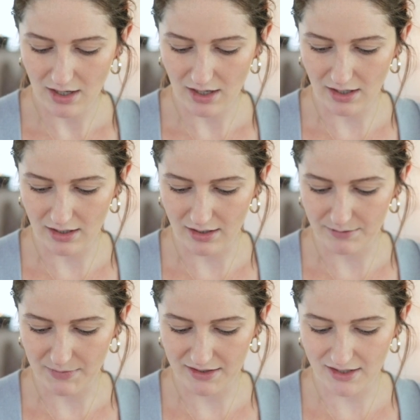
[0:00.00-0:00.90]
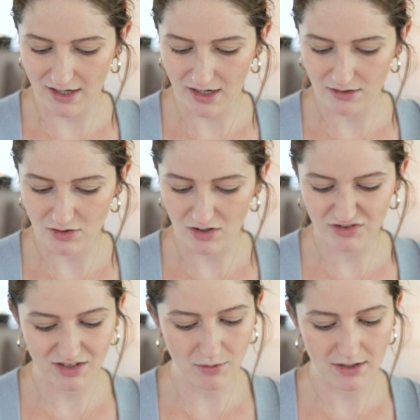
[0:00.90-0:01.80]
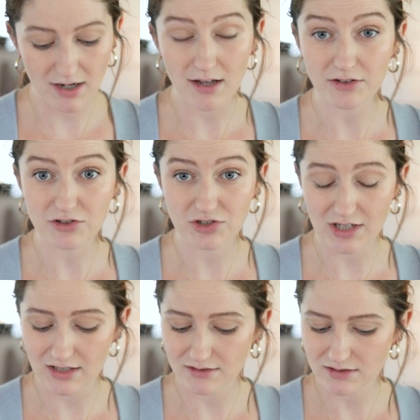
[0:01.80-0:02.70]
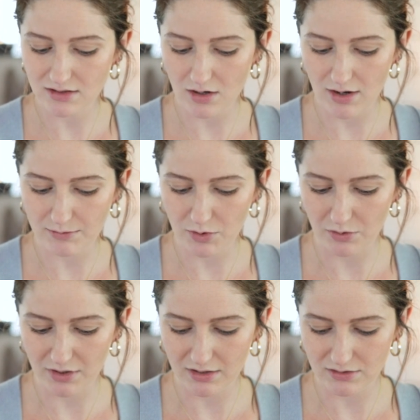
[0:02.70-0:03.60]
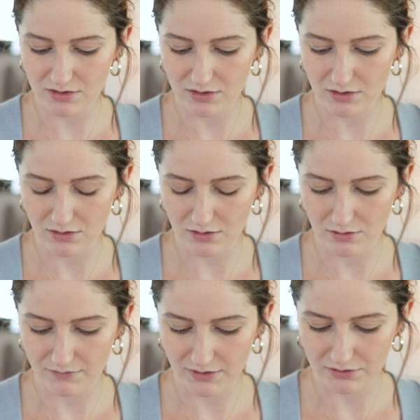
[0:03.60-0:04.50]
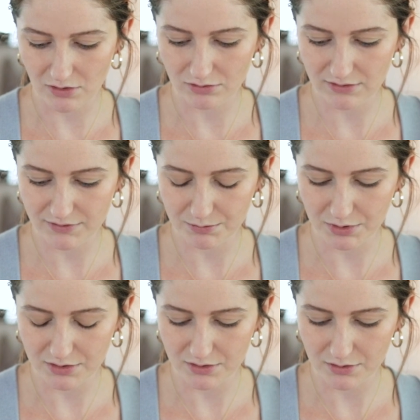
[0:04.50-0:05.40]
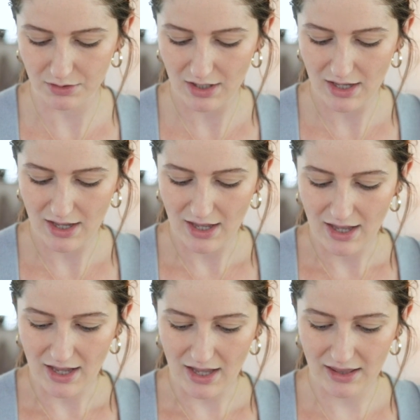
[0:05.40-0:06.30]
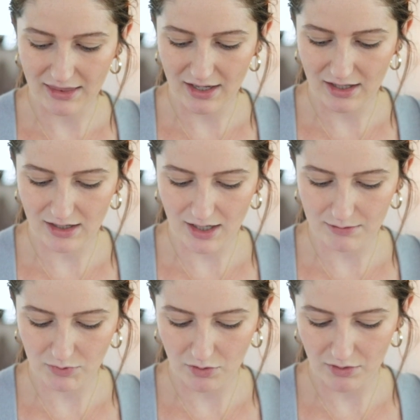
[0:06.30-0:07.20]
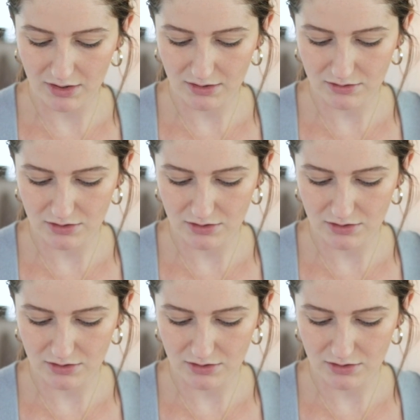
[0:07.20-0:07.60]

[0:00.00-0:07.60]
And then I don't really want colored jeans, so I'm going to filter only for blue. And then I'm going